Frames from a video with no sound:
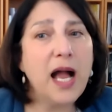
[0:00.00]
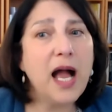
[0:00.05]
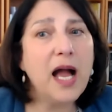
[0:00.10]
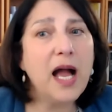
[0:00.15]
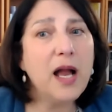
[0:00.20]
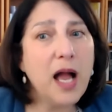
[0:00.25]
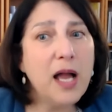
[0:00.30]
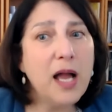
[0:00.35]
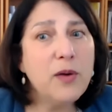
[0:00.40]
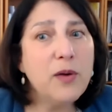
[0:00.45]

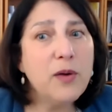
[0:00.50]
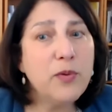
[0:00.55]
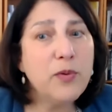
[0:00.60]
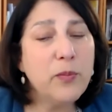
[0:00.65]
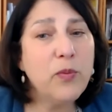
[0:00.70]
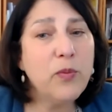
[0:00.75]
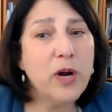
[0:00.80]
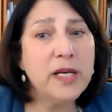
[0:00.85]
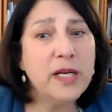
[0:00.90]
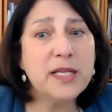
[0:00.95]
I
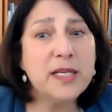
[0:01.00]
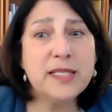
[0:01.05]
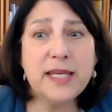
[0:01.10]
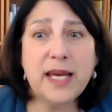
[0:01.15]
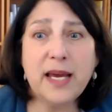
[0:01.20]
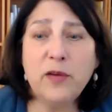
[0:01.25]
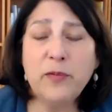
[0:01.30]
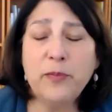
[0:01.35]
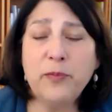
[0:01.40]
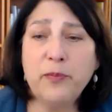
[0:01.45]
want
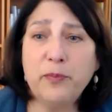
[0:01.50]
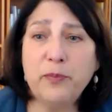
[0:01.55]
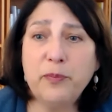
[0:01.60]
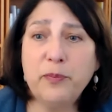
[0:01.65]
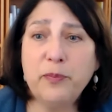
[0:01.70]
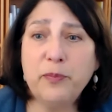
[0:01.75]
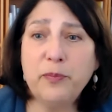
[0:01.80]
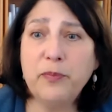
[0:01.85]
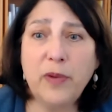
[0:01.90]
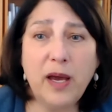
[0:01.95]
to tell,
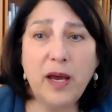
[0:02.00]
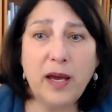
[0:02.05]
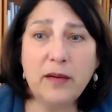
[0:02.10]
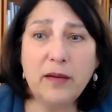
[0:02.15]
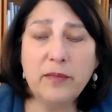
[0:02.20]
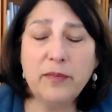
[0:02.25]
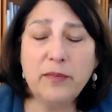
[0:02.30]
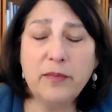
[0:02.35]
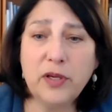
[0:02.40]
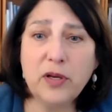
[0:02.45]

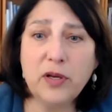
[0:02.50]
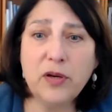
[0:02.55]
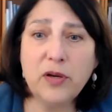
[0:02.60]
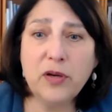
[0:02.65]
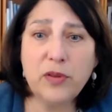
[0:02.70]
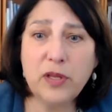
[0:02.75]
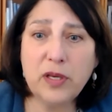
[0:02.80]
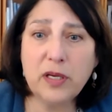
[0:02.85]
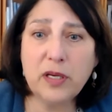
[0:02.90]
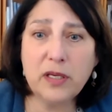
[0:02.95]

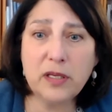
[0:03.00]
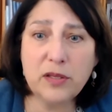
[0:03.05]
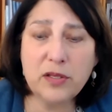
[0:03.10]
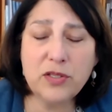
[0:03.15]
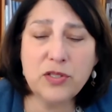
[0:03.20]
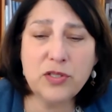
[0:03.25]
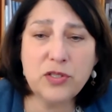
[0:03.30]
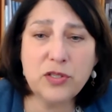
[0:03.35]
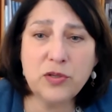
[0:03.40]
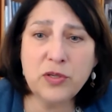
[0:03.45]

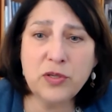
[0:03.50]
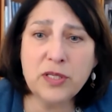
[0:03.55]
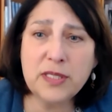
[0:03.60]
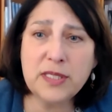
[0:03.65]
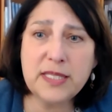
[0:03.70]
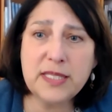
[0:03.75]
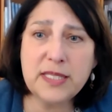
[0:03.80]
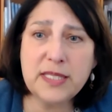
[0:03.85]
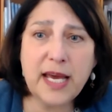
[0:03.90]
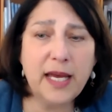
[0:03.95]
the
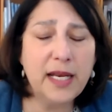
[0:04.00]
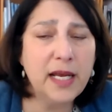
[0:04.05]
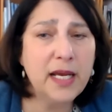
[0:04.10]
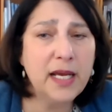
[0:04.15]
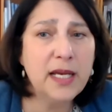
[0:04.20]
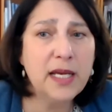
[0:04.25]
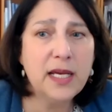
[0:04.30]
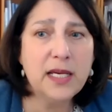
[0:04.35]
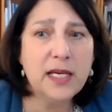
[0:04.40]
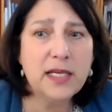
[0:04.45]
students that
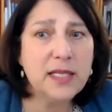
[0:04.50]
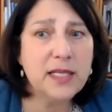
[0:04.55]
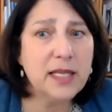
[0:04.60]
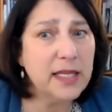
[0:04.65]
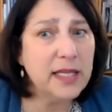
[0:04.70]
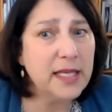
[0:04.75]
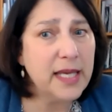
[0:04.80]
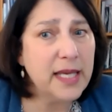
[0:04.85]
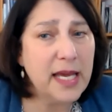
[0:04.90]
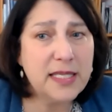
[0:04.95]

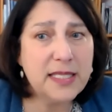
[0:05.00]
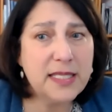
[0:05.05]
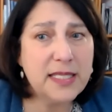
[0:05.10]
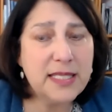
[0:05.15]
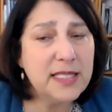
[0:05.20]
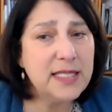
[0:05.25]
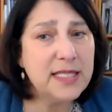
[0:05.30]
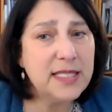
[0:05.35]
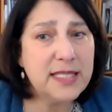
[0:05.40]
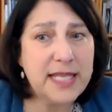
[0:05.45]

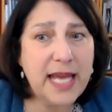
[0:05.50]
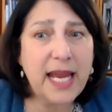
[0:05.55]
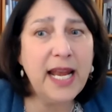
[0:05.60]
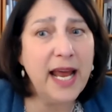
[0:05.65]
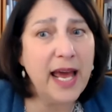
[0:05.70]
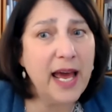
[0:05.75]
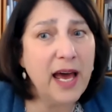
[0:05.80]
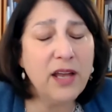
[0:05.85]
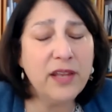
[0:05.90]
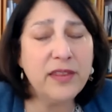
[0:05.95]

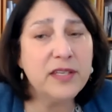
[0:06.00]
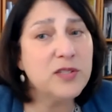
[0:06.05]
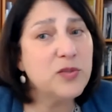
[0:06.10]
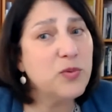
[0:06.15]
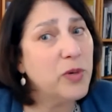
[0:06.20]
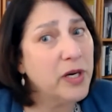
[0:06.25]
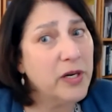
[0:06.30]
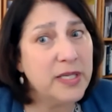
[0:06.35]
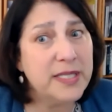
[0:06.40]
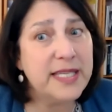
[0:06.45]
state health is
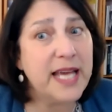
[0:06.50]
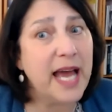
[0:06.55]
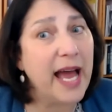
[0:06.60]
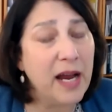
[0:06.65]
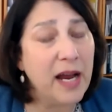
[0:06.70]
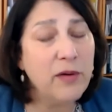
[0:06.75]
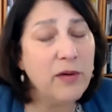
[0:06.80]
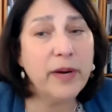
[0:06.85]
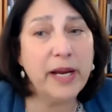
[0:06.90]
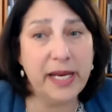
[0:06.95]
where it's
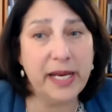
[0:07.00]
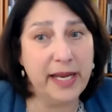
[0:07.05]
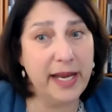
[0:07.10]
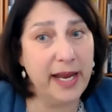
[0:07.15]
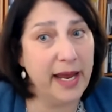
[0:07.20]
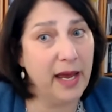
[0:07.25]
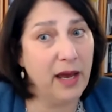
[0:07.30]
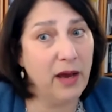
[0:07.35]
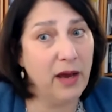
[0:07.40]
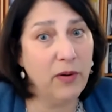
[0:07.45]
at right
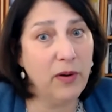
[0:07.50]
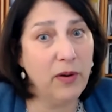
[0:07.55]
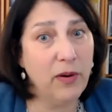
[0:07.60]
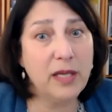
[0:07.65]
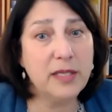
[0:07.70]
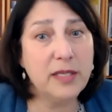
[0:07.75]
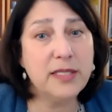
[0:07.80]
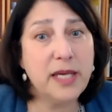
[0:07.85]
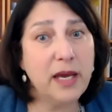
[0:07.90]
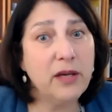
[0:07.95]
now.
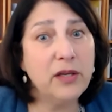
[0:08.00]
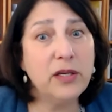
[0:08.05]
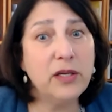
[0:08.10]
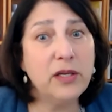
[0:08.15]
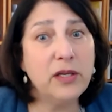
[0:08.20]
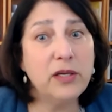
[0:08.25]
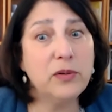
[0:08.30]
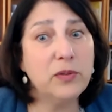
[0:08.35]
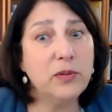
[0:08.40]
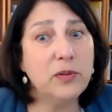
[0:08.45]
I'll tell
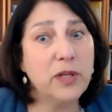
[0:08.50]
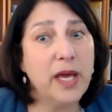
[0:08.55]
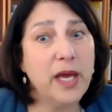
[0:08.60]
you,